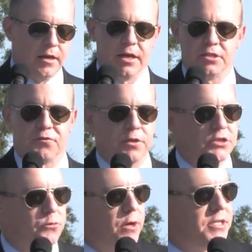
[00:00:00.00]
It is for
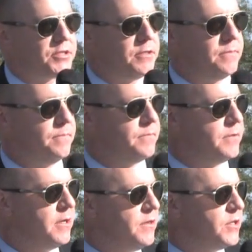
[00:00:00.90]
this reason
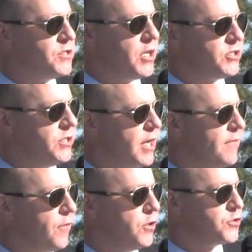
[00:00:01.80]
that such a
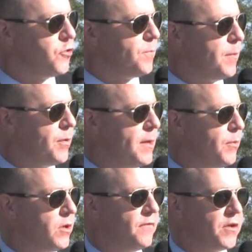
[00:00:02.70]
diverse group of
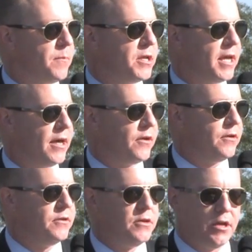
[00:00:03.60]
people have come
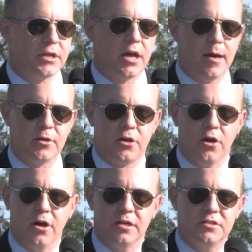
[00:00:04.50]
together in common
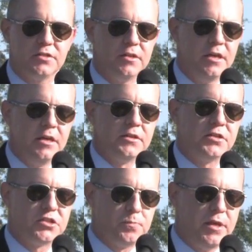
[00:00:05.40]
cause
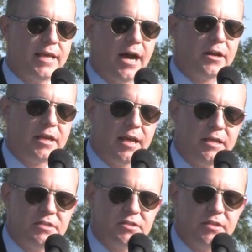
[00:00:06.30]
to speak out
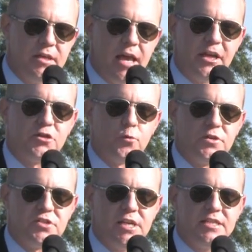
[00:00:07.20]
against and to
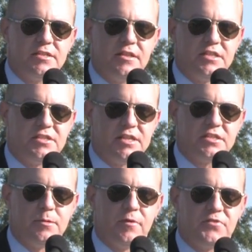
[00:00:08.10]
resist this
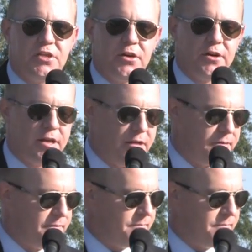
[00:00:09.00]
system of tyranny.